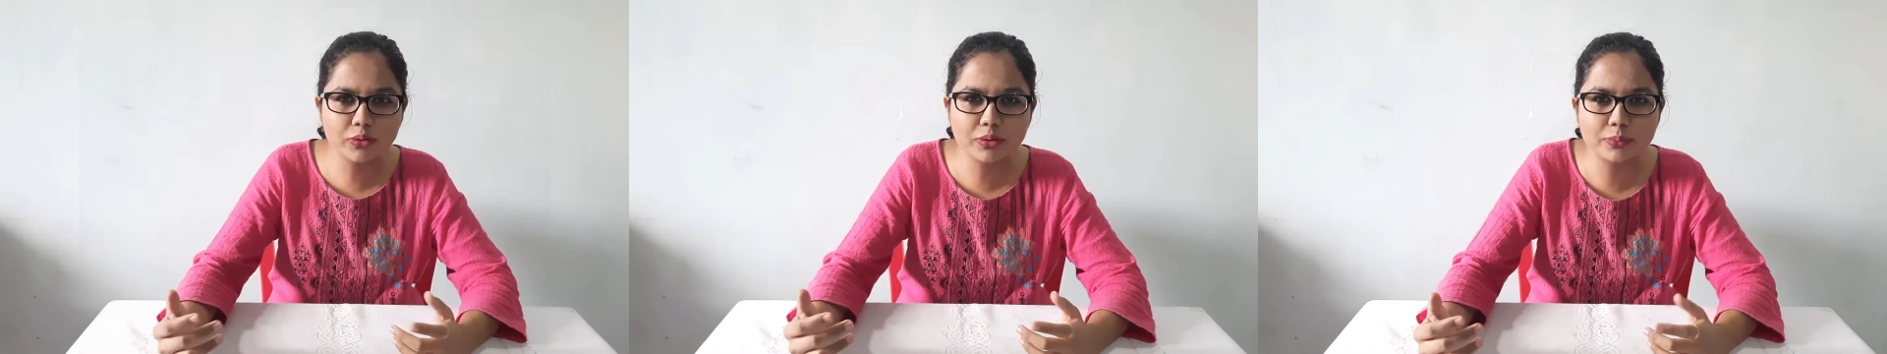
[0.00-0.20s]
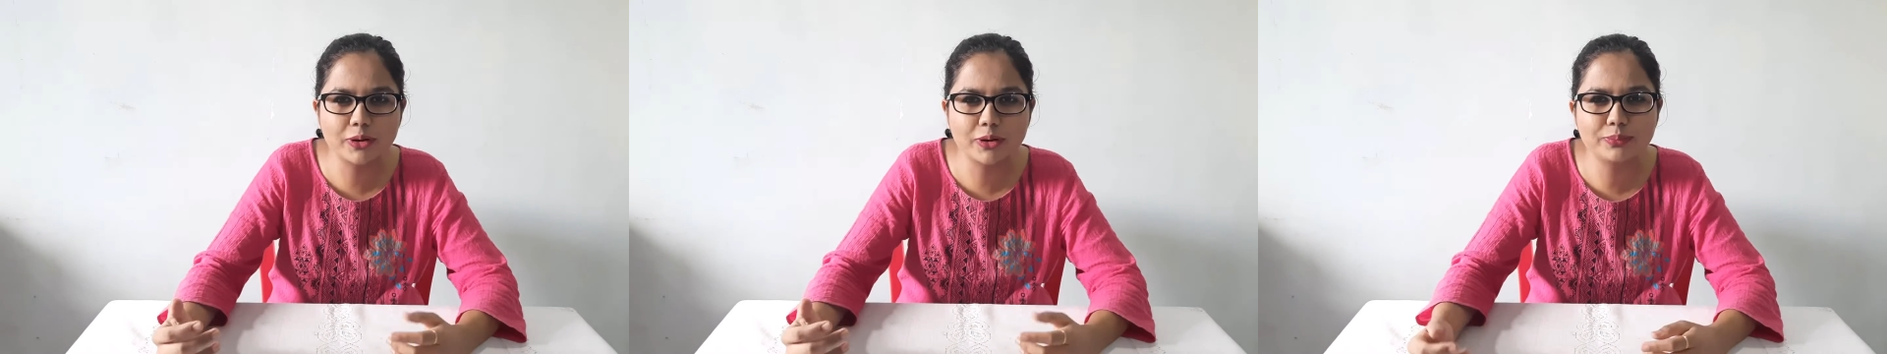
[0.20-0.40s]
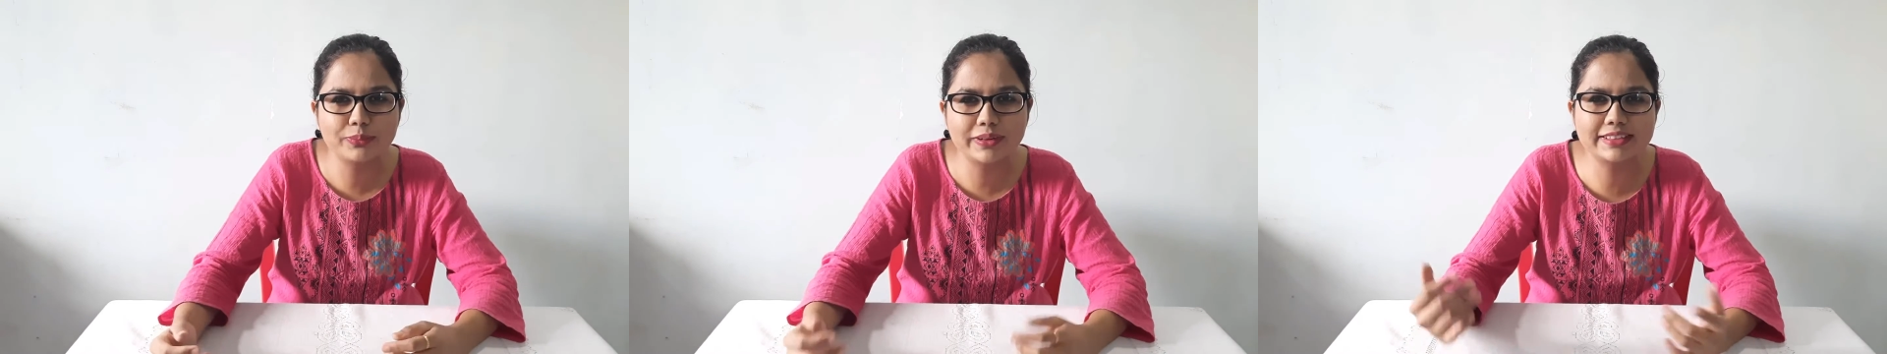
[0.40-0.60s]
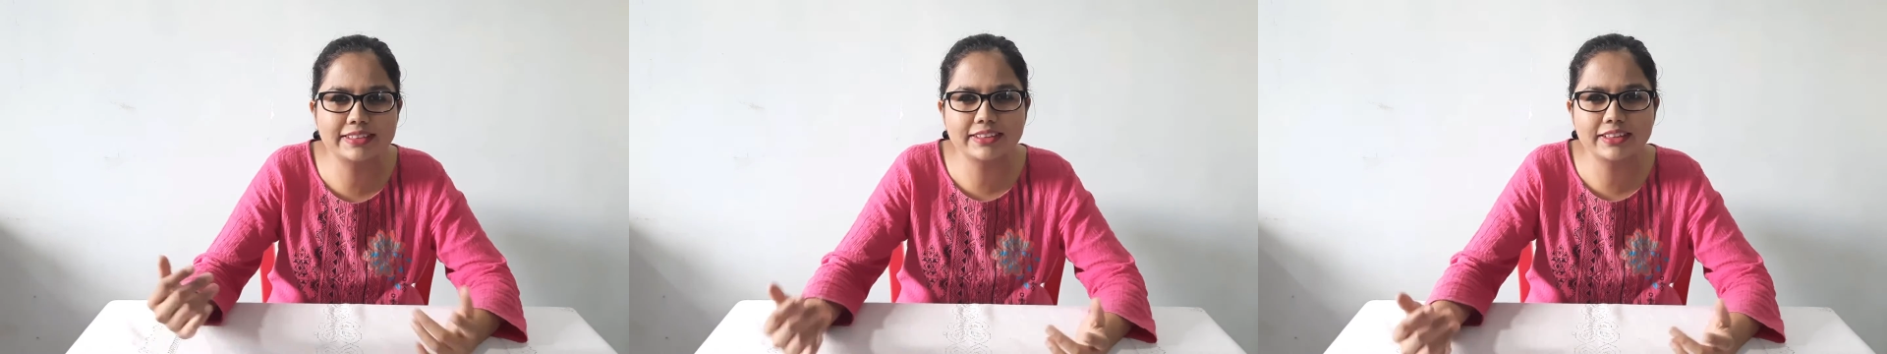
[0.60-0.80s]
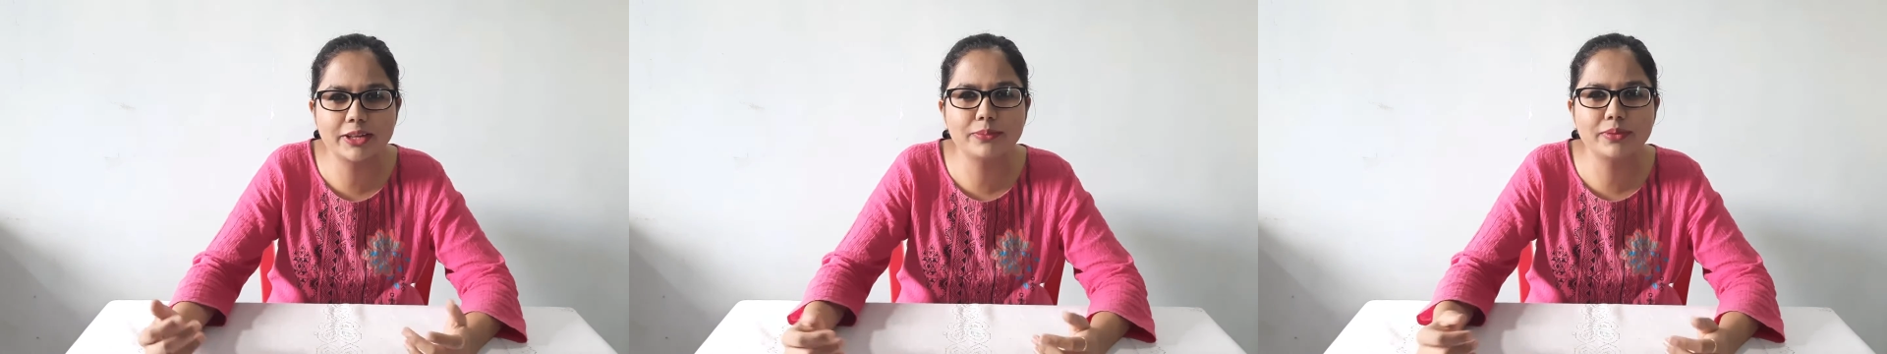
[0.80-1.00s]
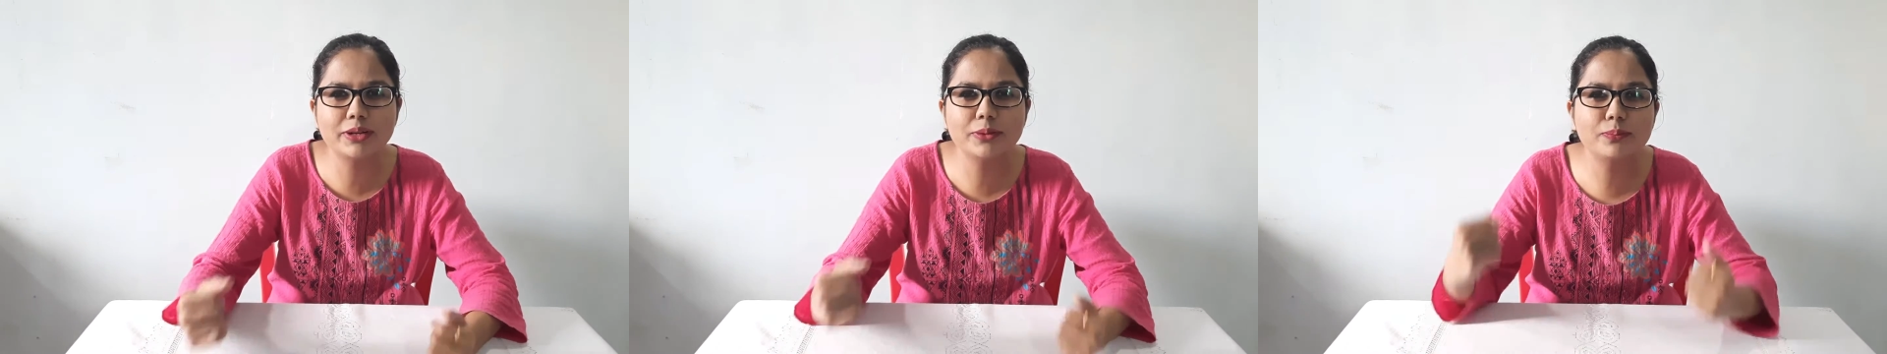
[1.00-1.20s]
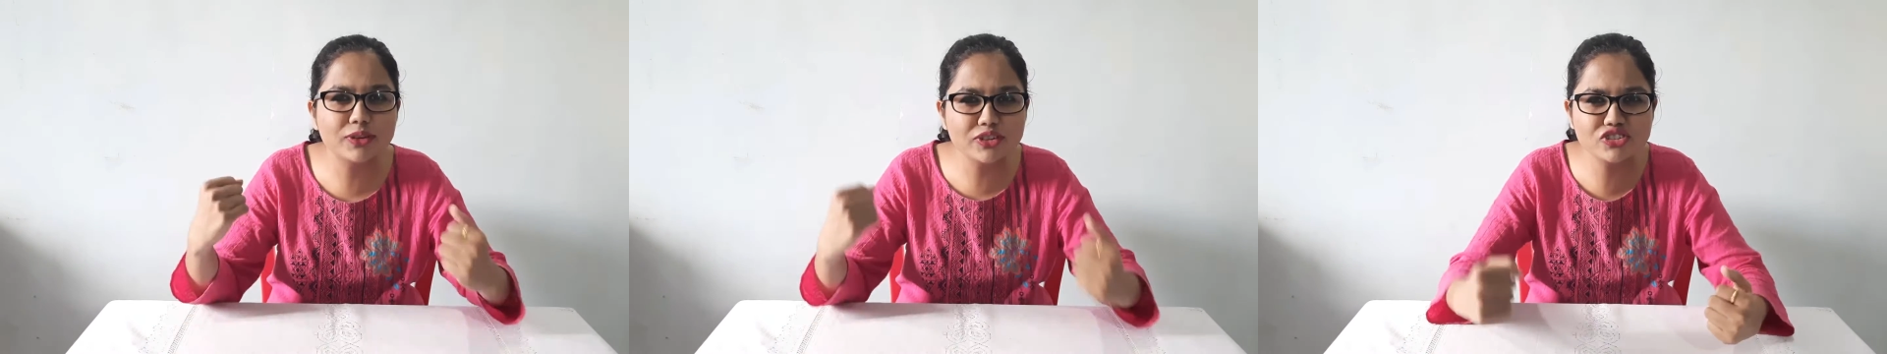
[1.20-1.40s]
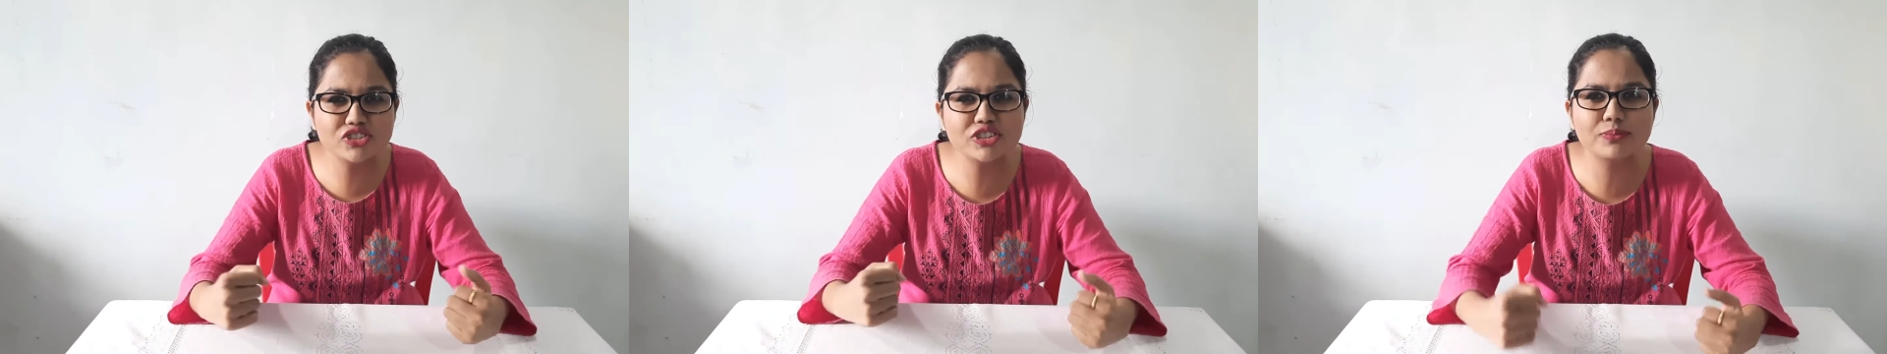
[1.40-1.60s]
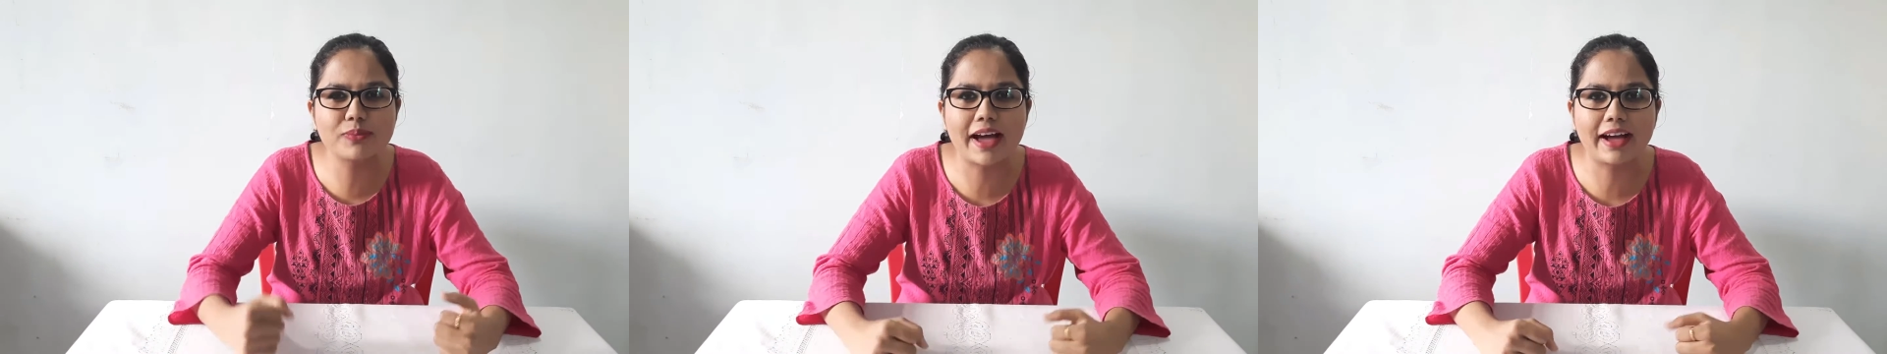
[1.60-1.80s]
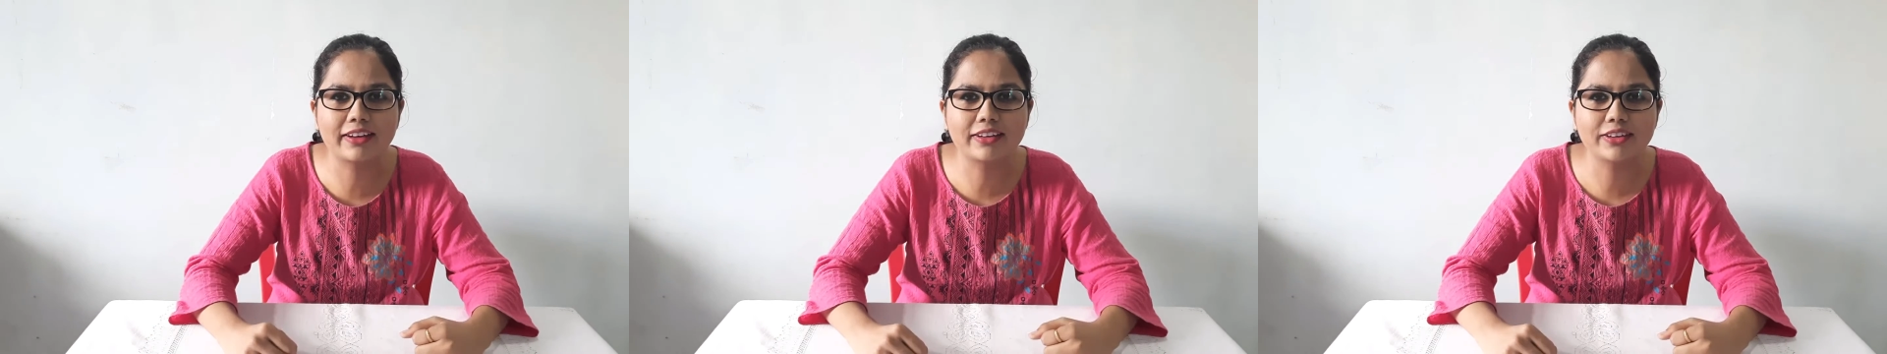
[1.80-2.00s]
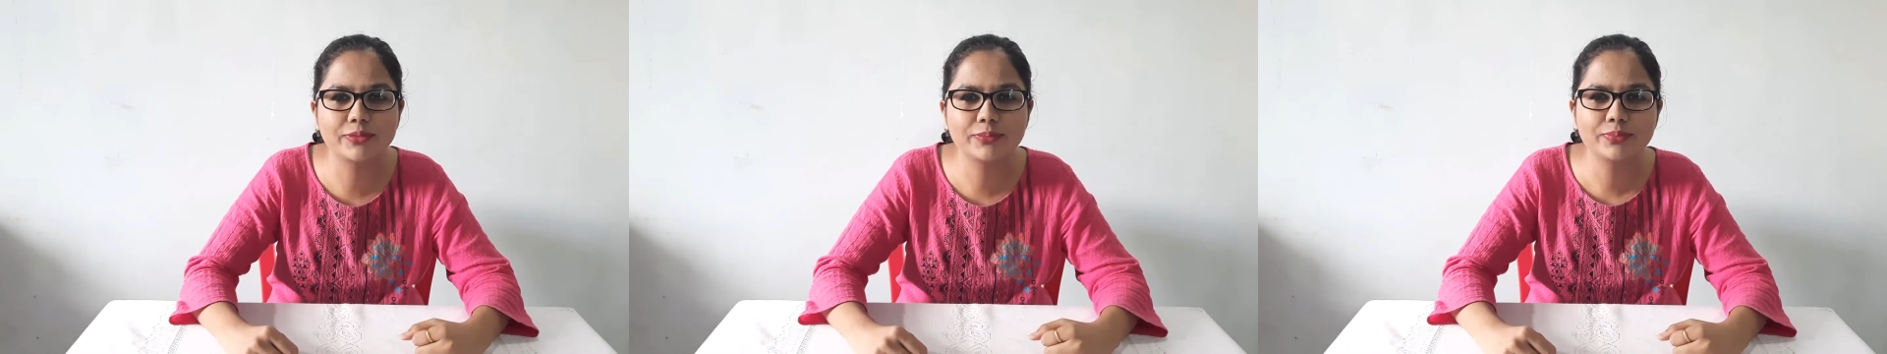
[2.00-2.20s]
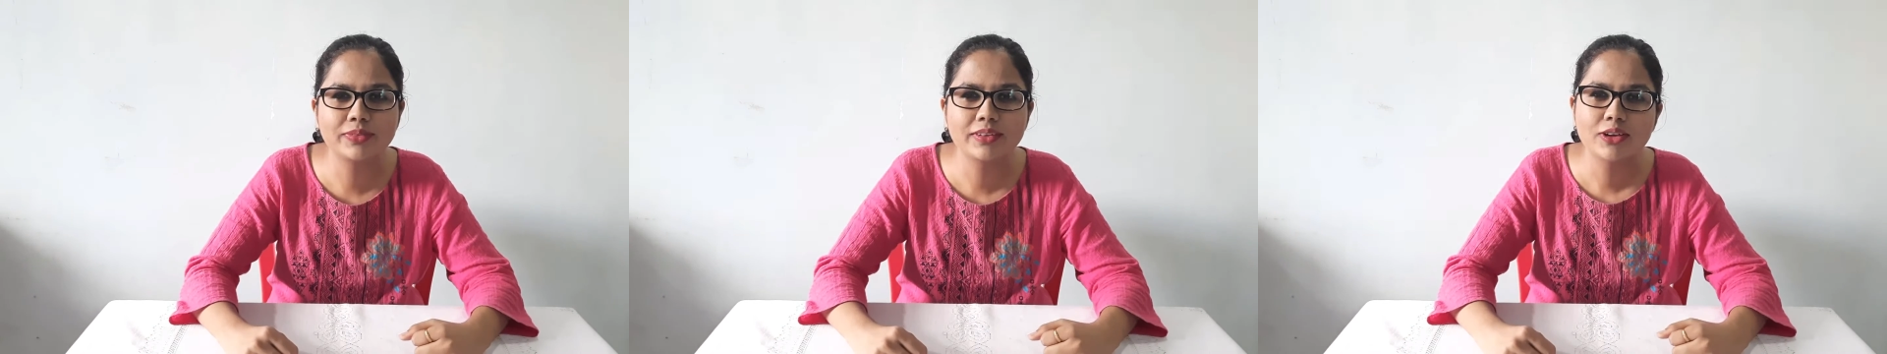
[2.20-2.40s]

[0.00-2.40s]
How about placing them in a punching bag?